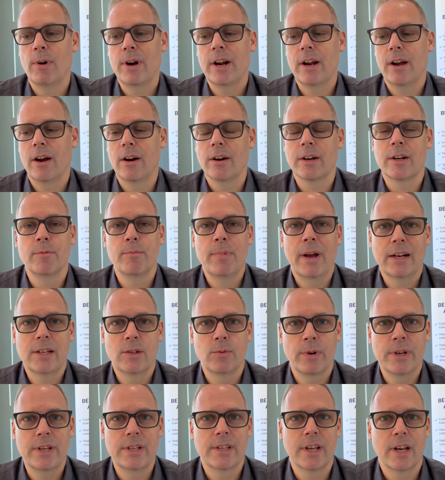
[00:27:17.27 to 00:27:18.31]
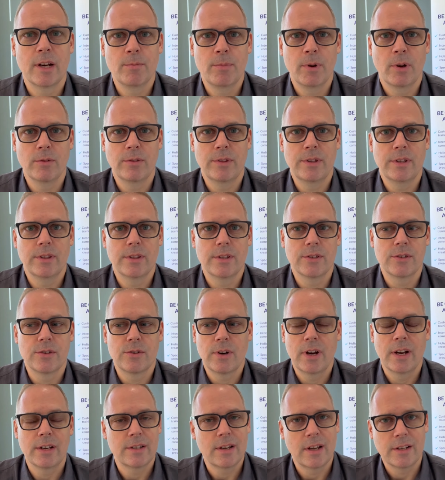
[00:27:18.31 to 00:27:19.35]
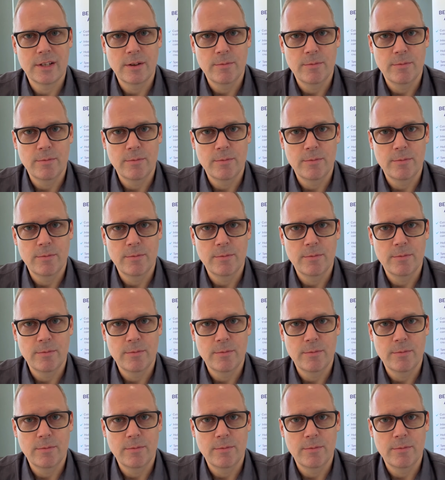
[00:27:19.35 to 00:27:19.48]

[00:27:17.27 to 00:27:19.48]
I want to harken back to what you said about the, the, stress.